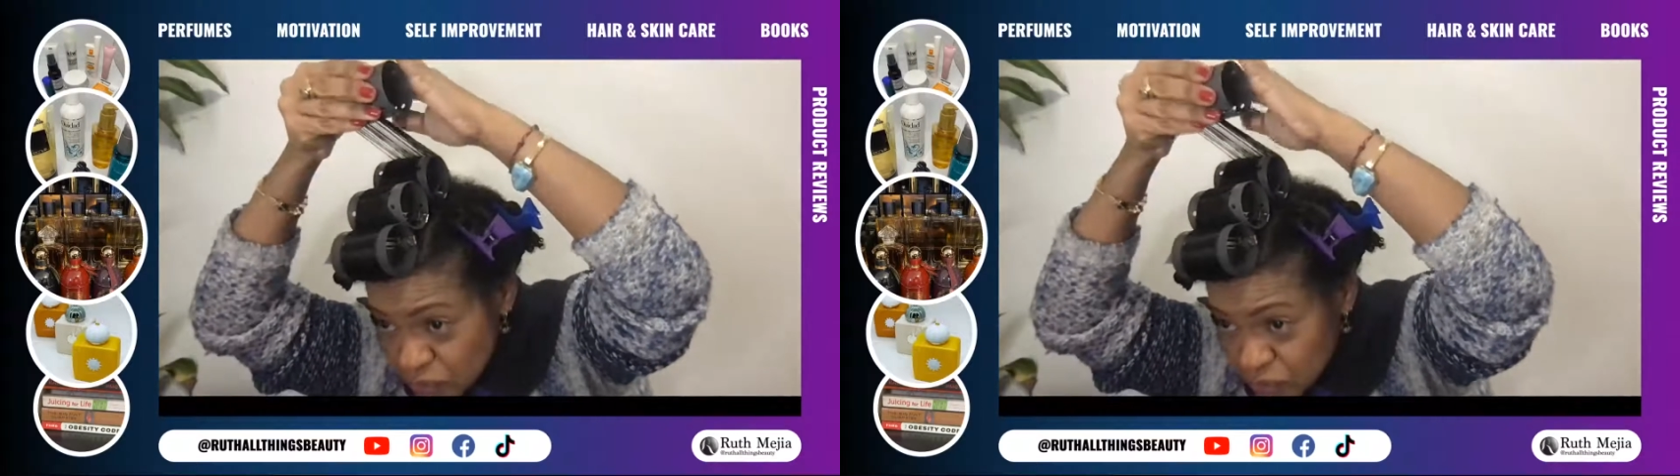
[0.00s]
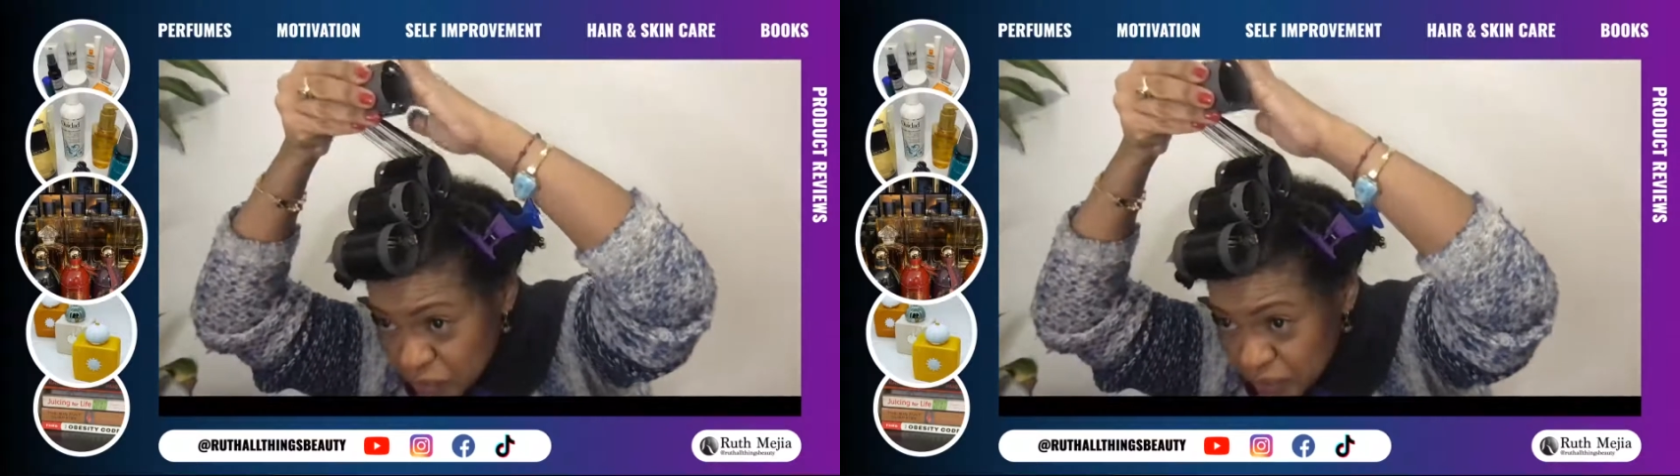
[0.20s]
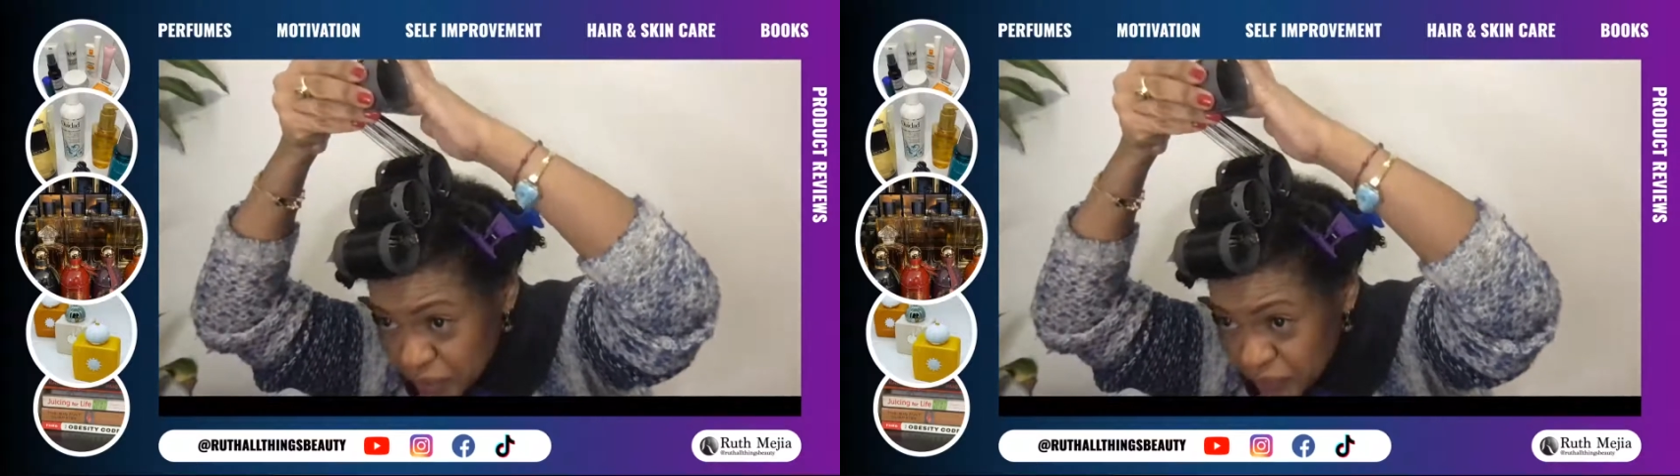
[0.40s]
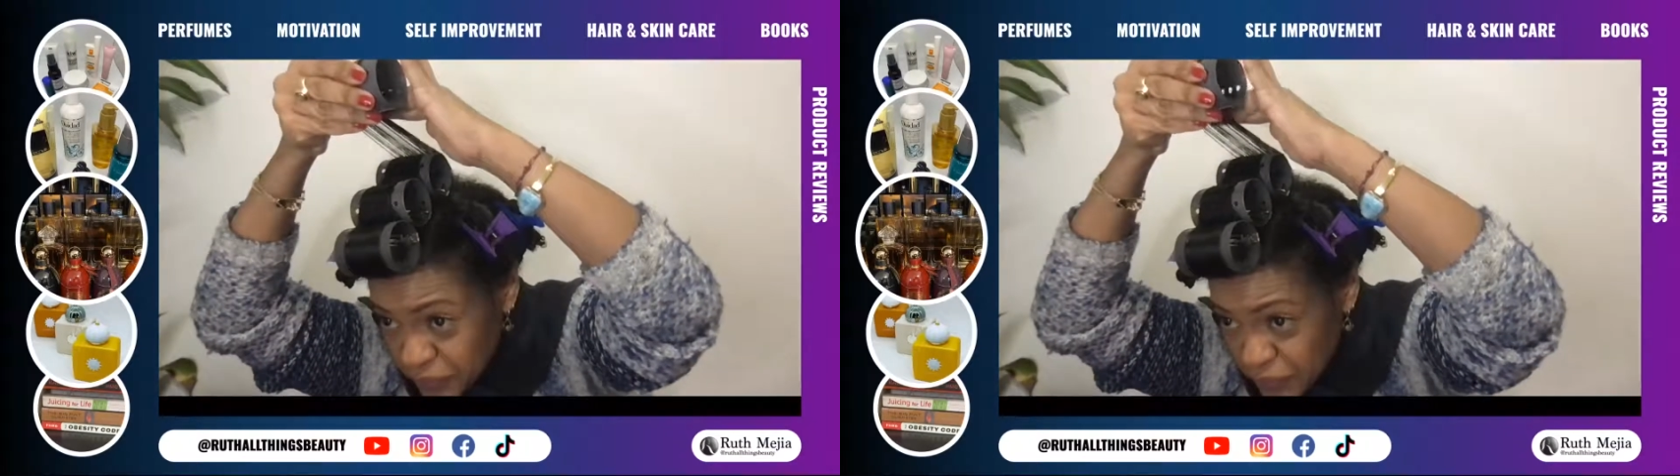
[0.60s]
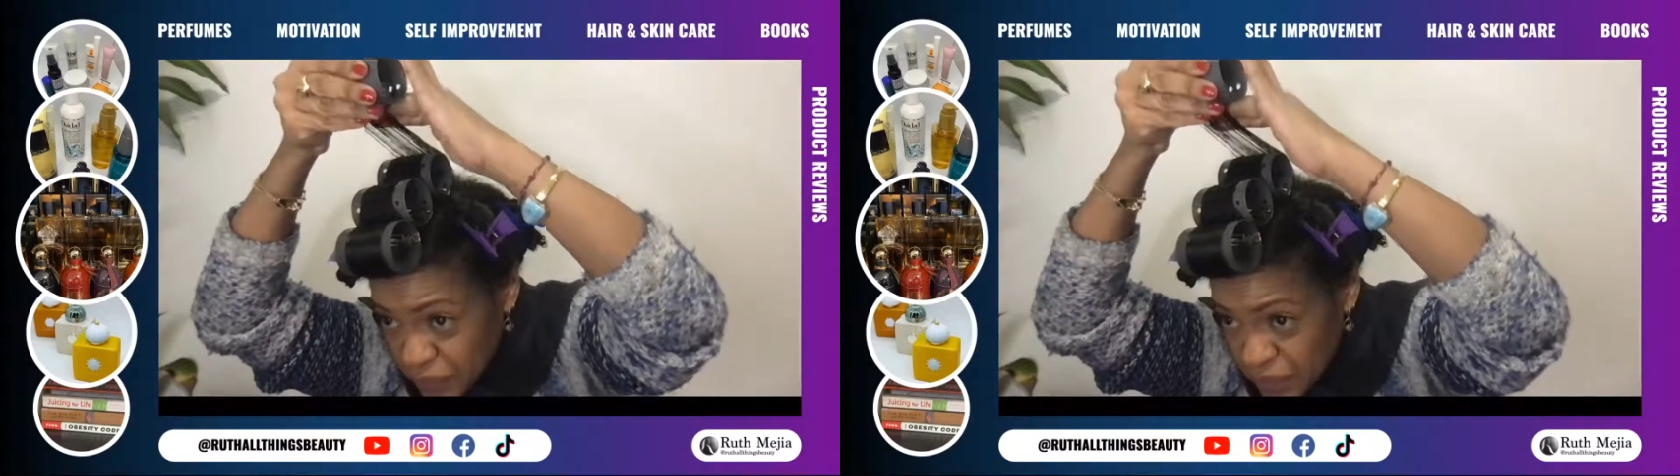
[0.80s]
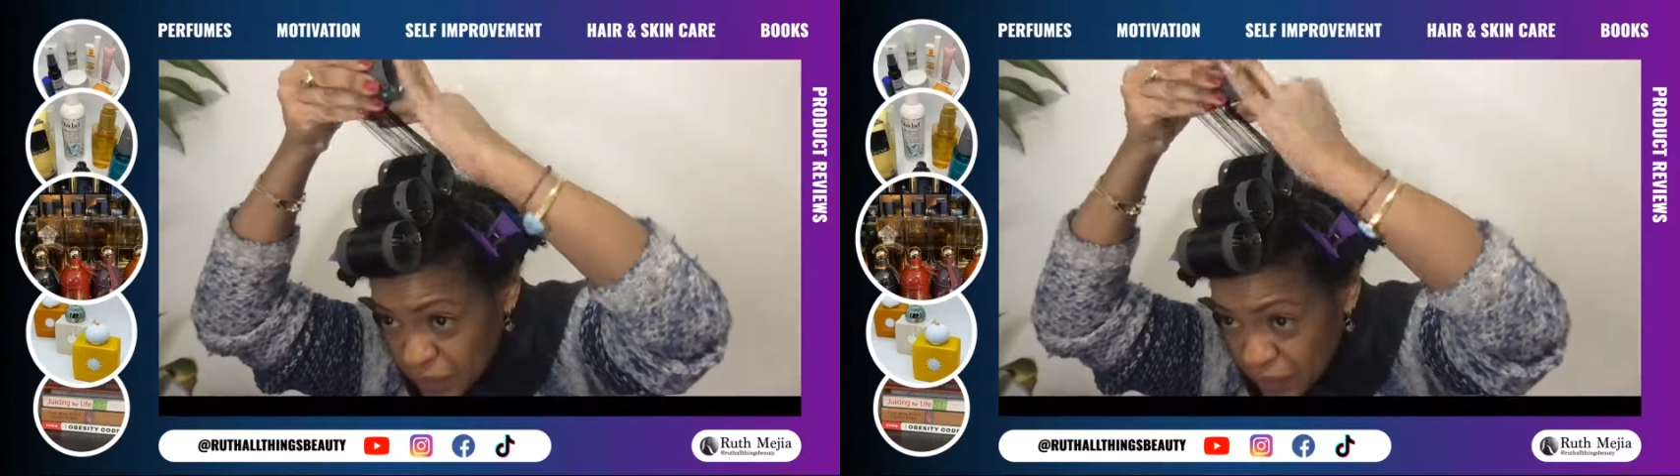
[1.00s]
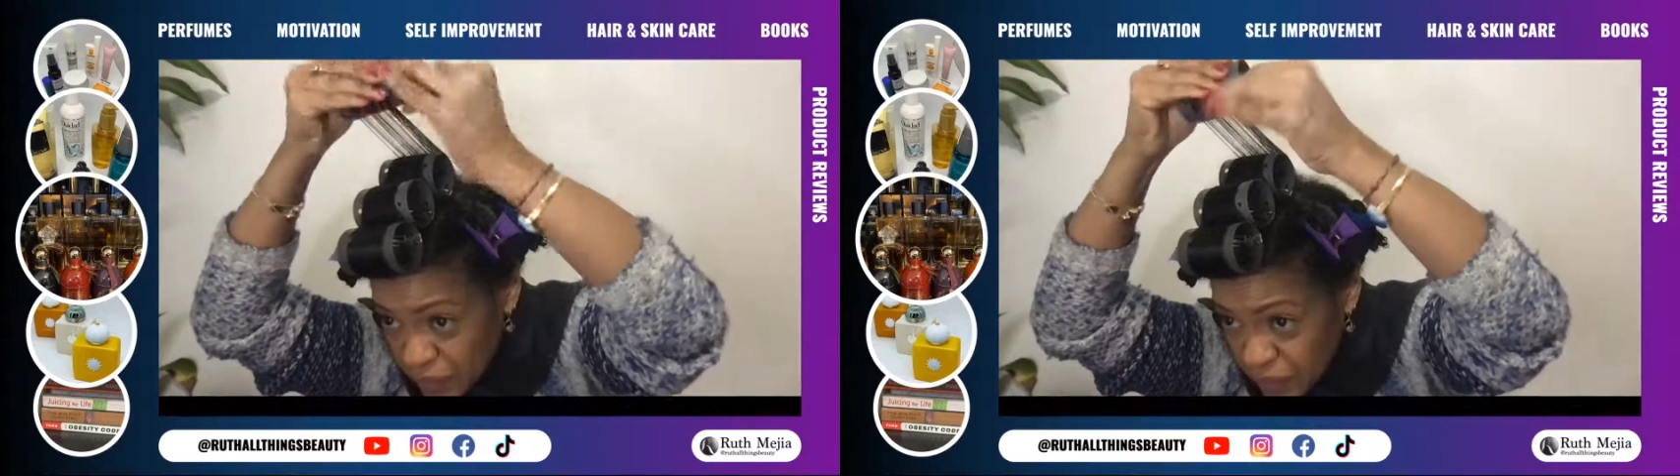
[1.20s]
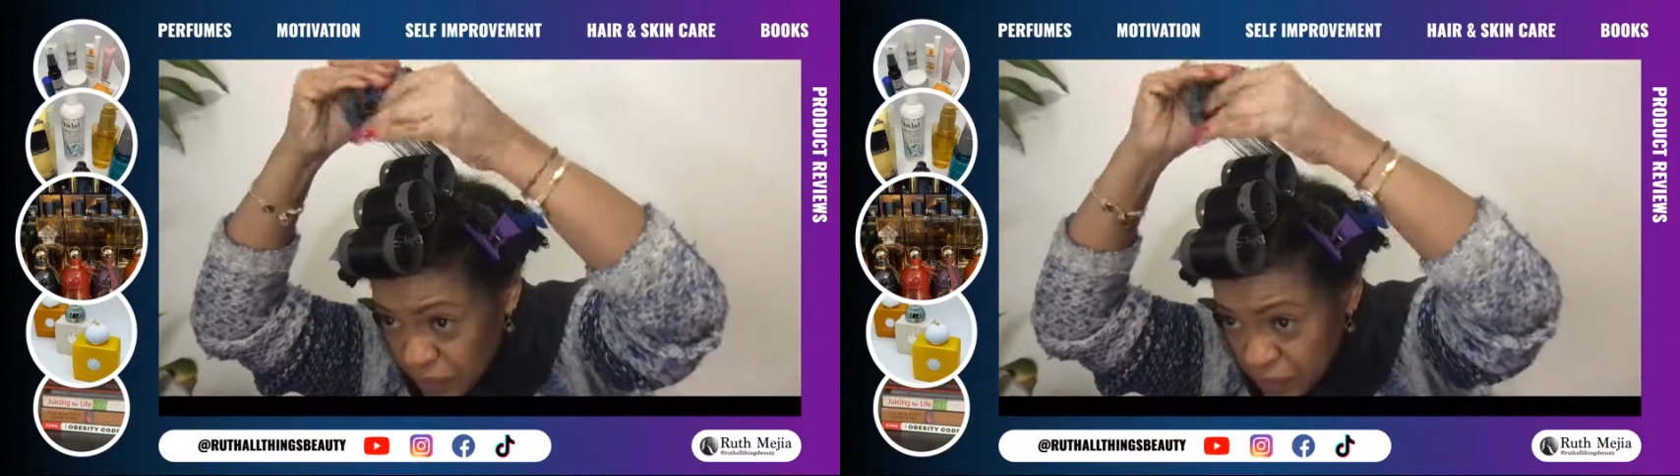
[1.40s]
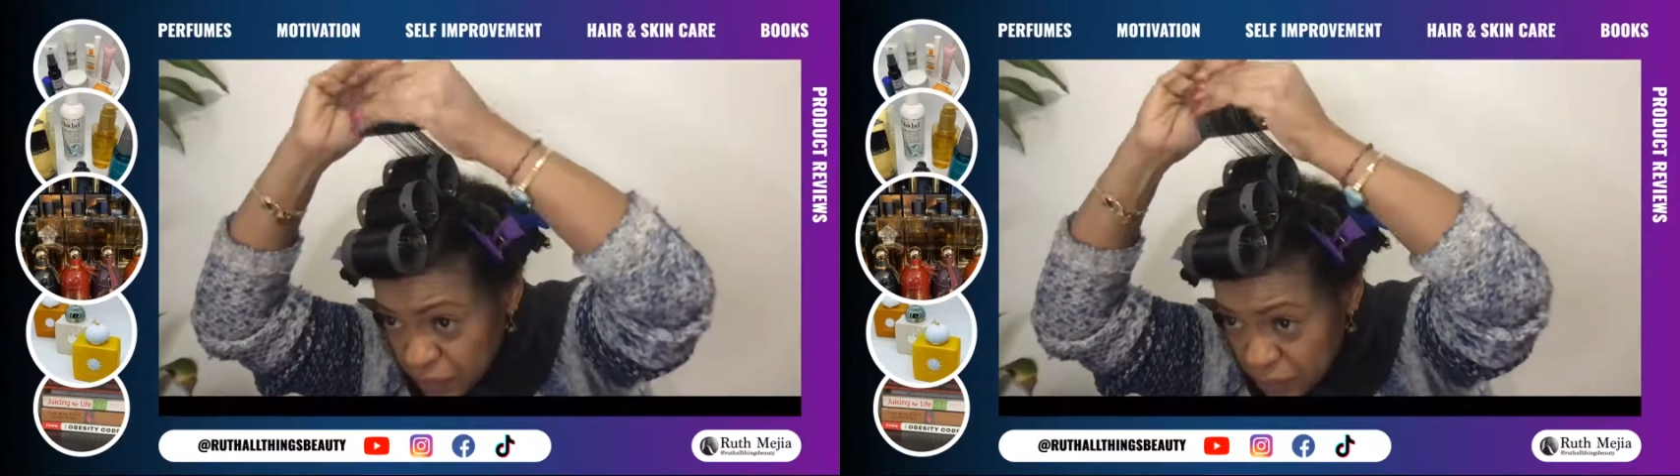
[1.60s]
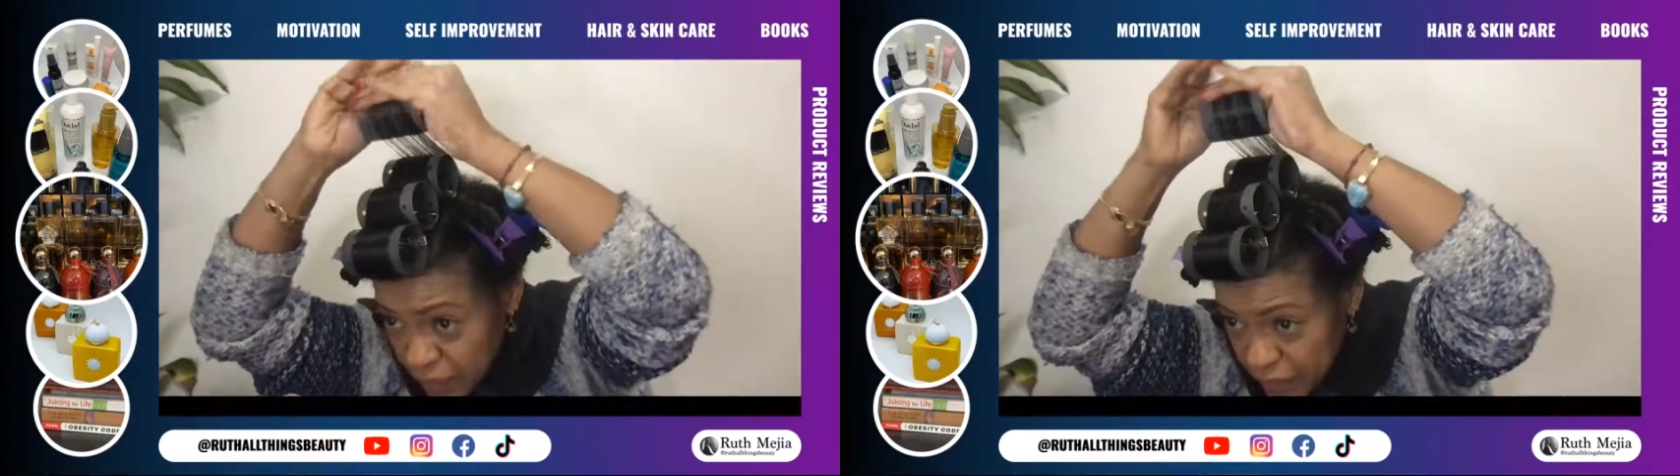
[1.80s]
do it the front and then
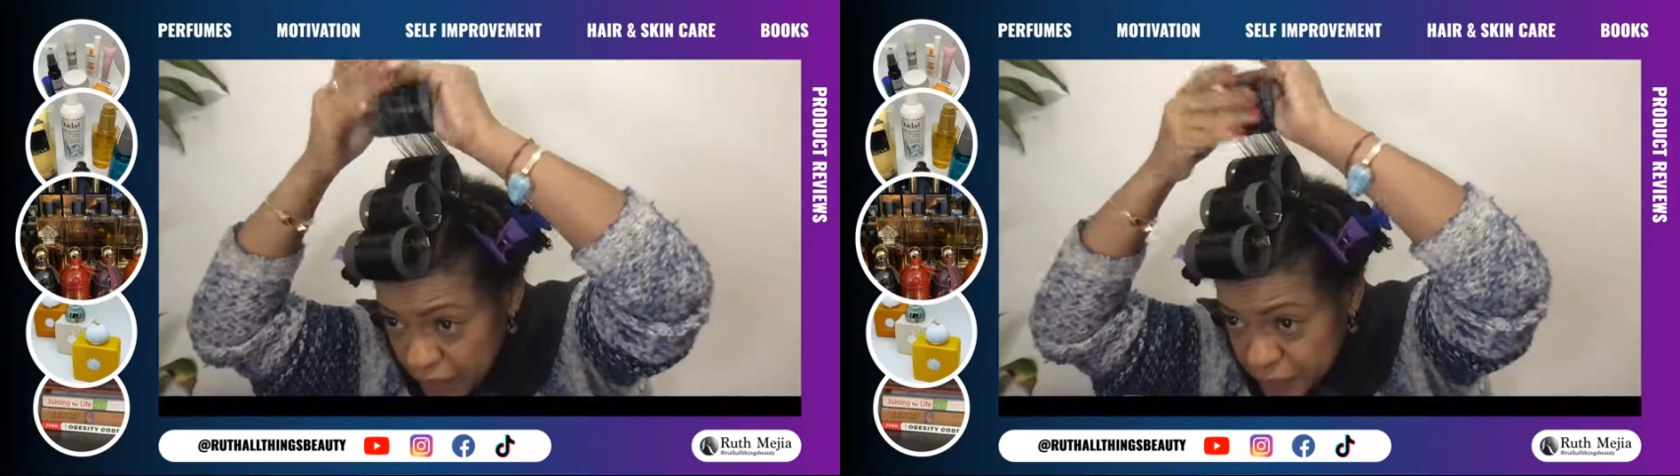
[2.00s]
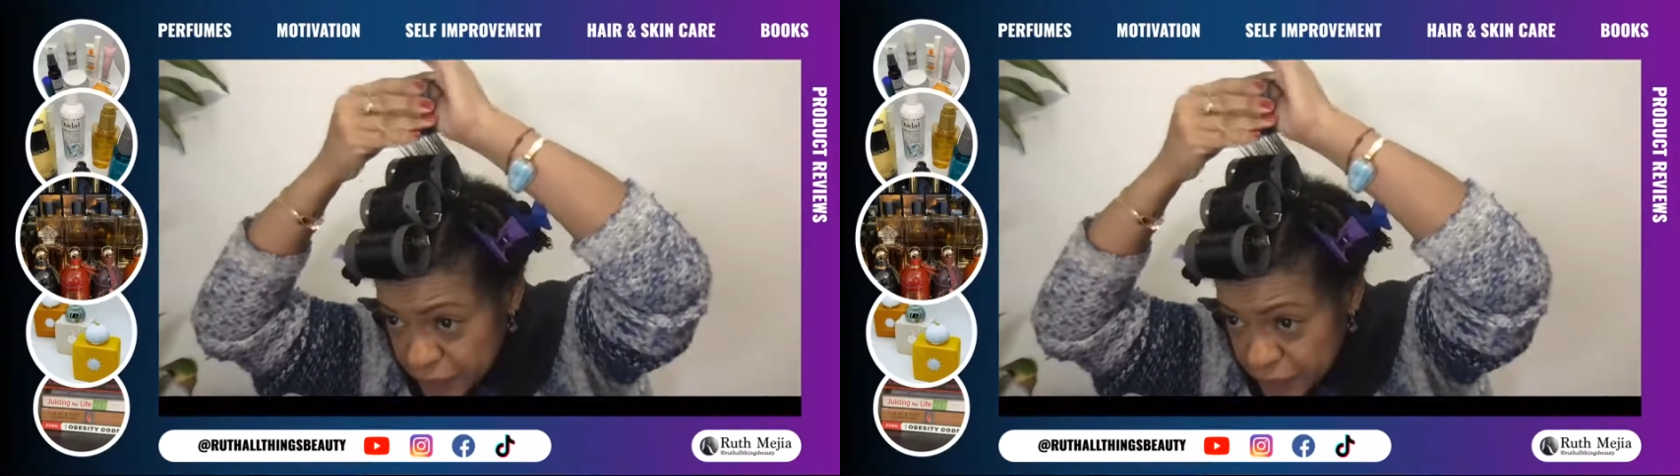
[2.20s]
going back.